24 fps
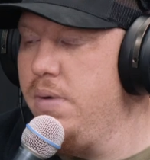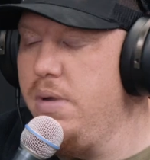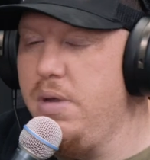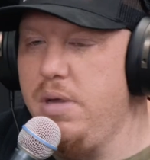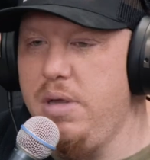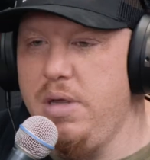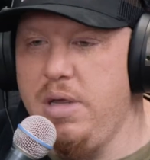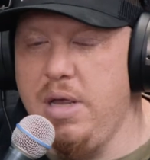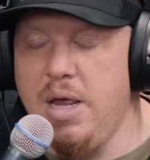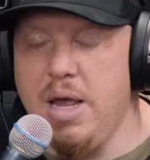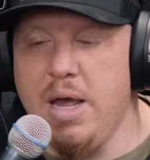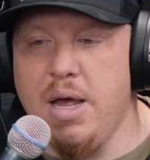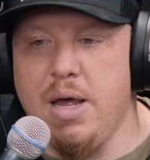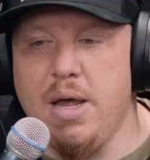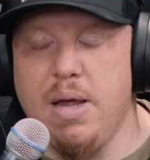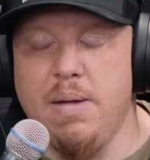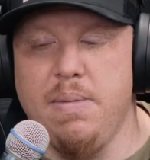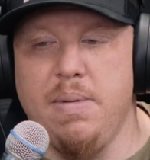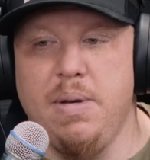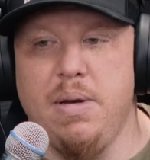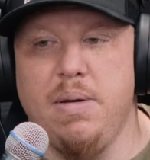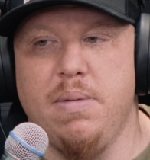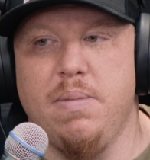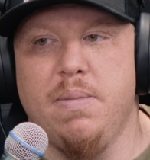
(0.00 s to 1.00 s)
Yeah, I
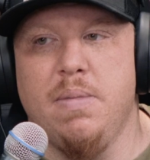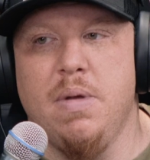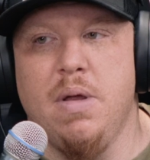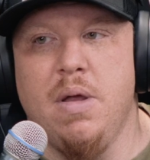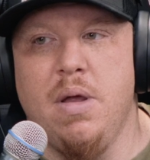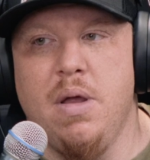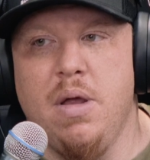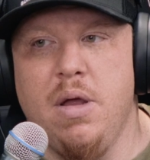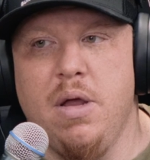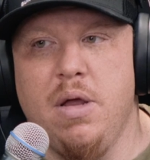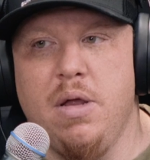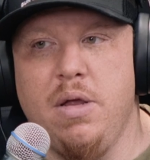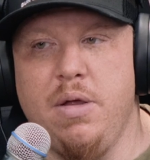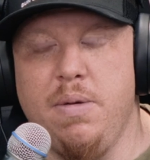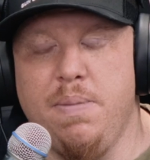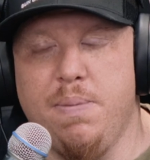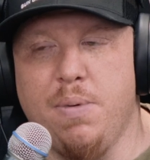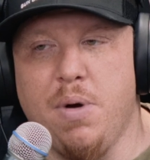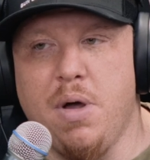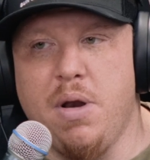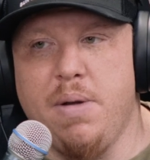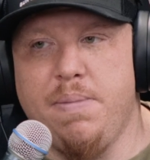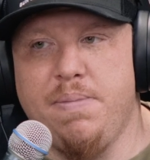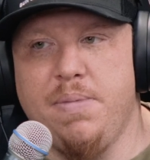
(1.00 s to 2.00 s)
mean, you
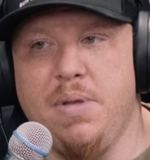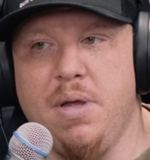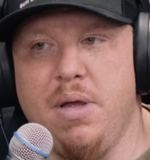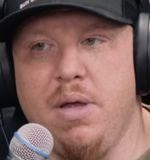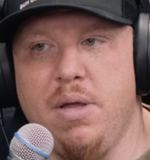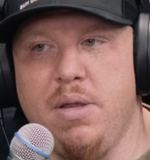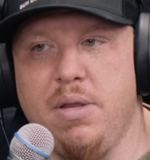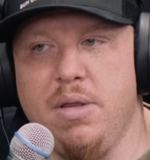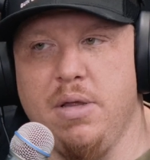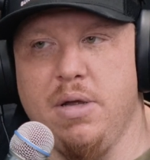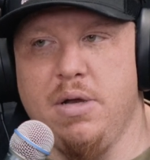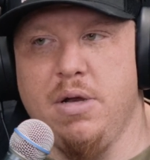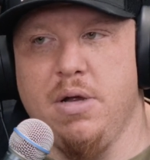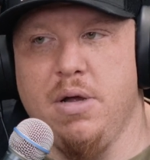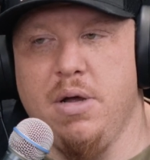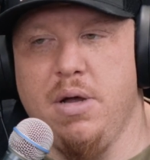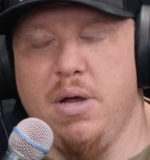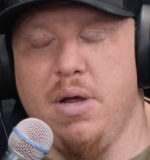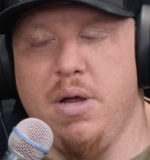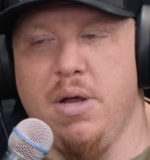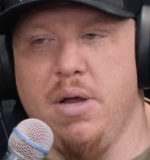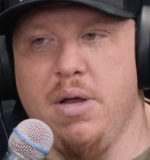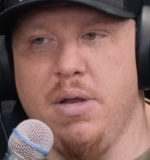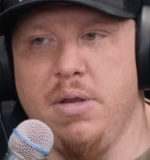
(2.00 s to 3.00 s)
brought up
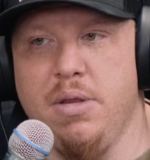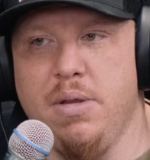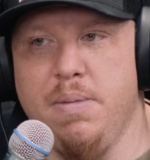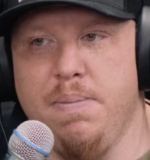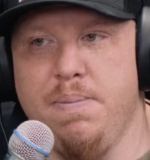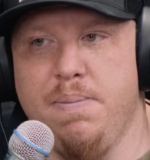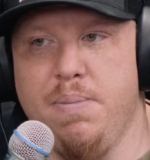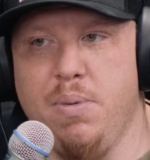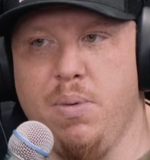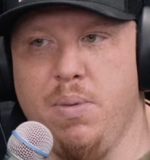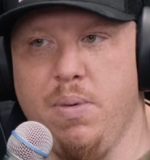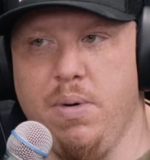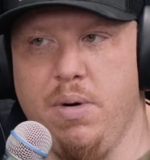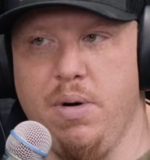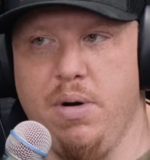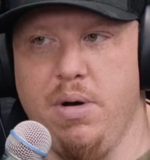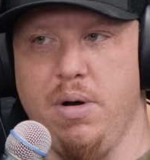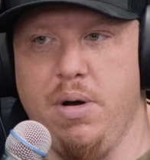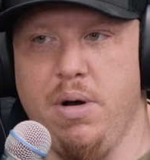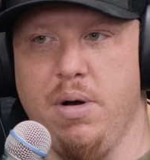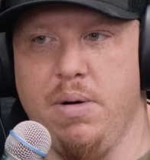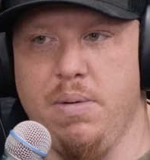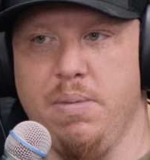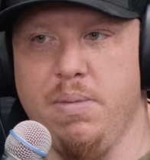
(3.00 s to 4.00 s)
the
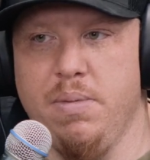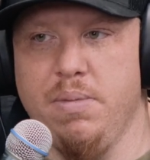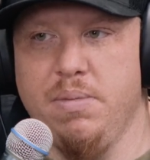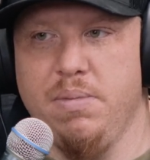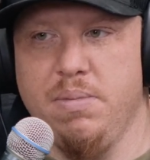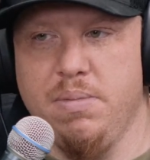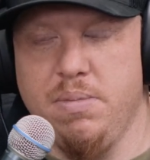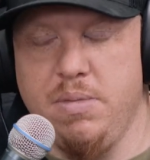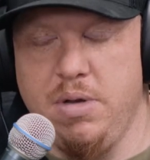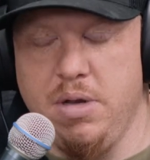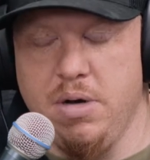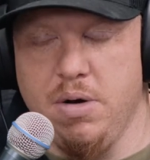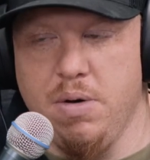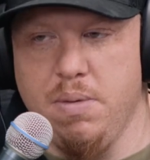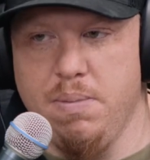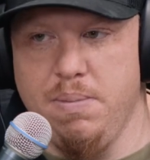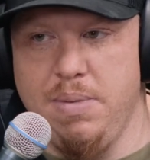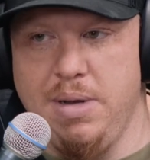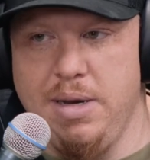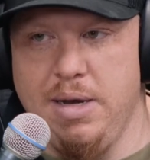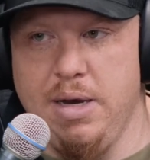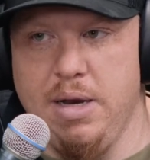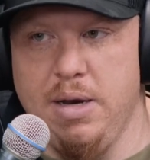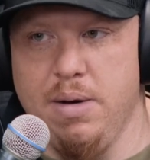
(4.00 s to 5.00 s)
board or
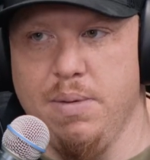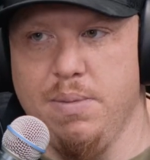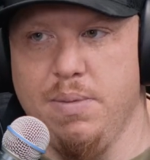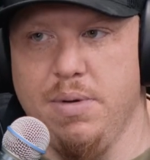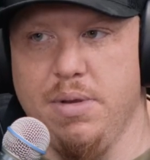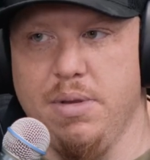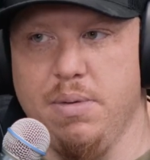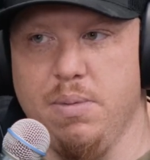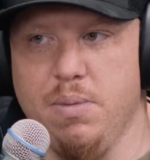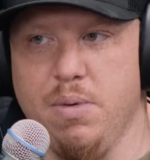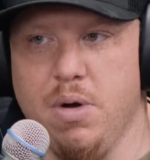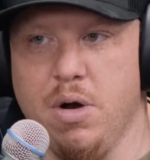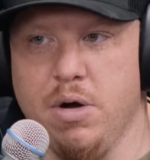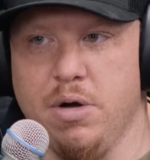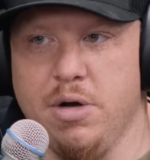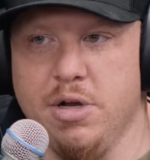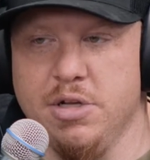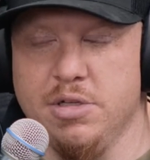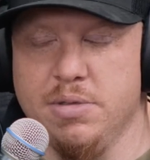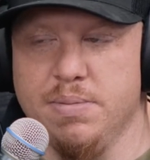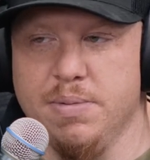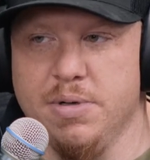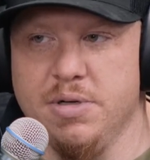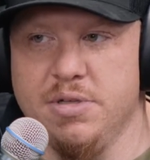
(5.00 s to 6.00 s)
meeting with our
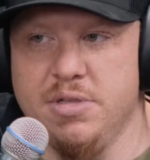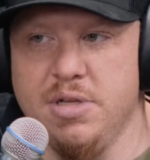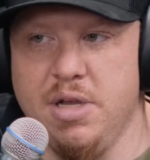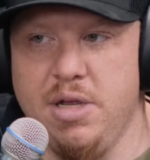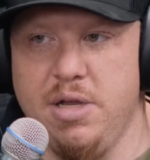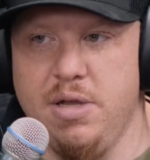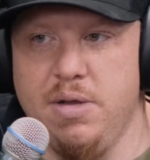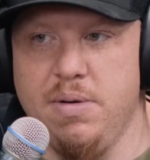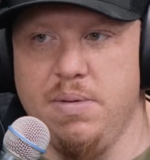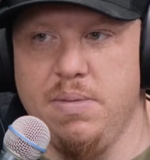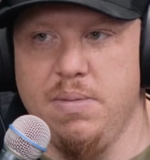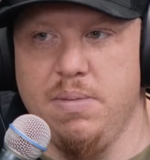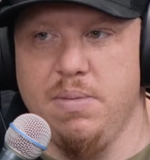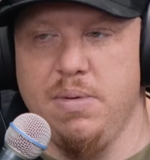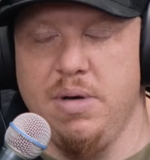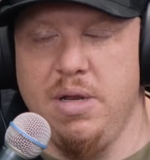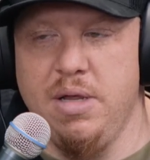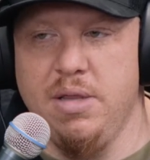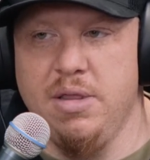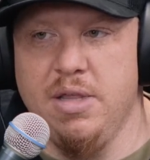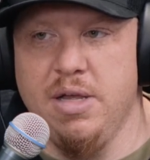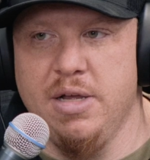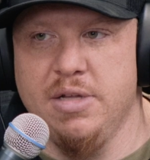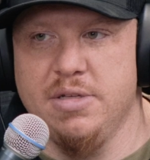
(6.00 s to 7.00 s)
customers. Say you
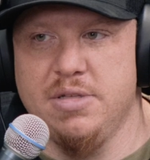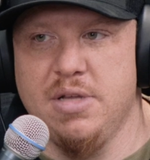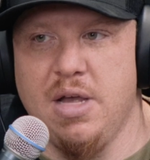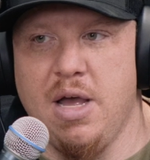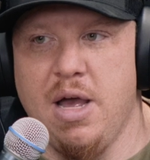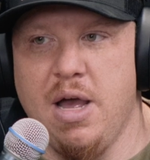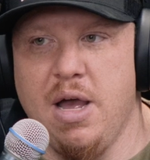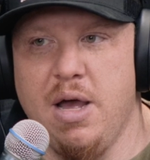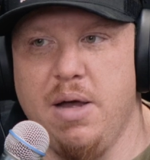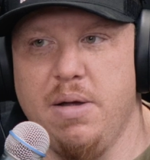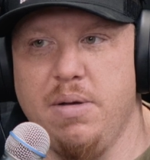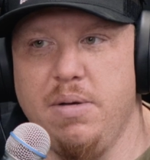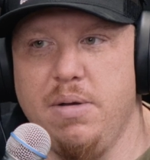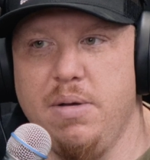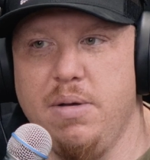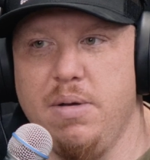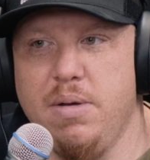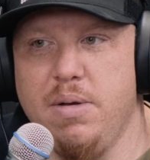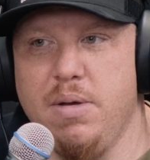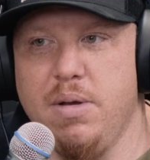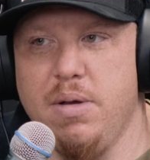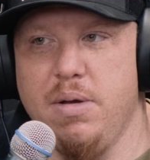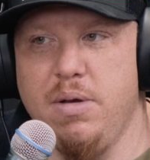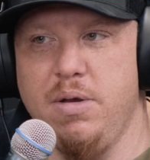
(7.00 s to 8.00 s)
need this,
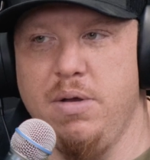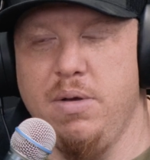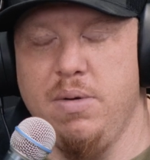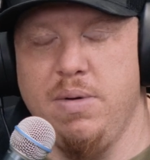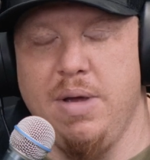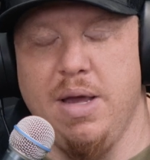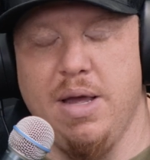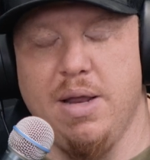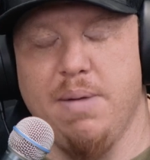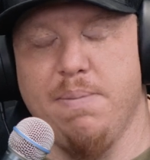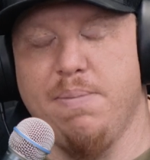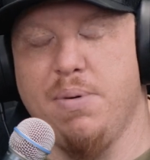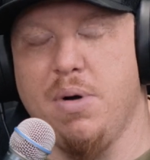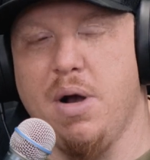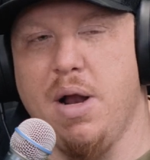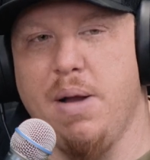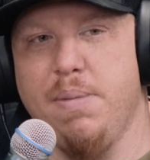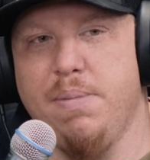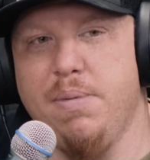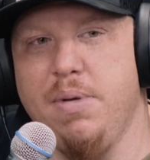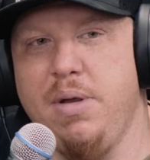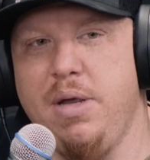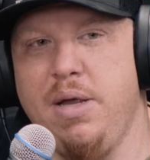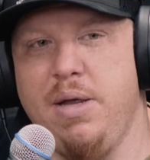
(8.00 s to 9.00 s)
you get
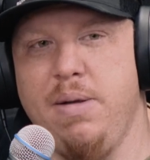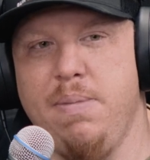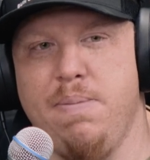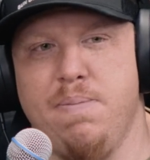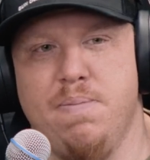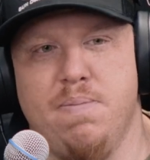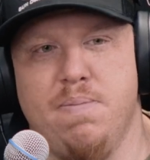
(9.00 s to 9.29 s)
probably